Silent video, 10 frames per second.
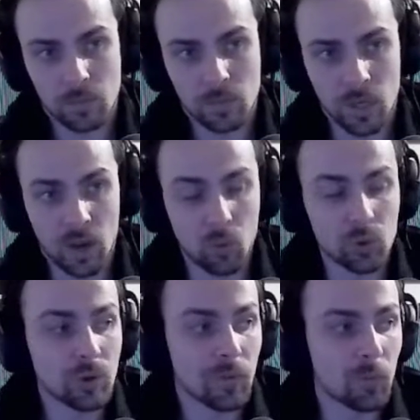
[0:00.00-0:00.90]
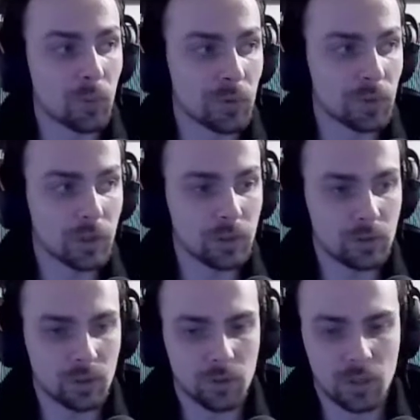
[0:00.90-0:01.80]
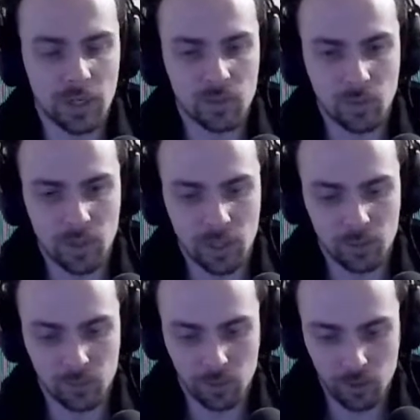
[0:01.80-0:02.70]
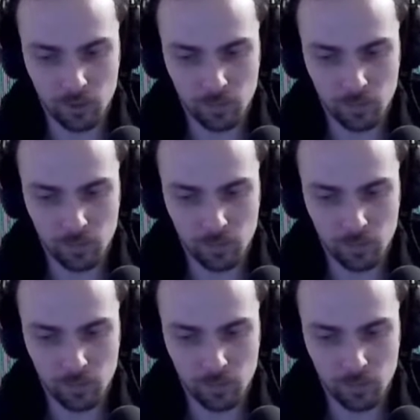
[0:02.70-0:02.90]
And once you have perfectly internalized what they are doing,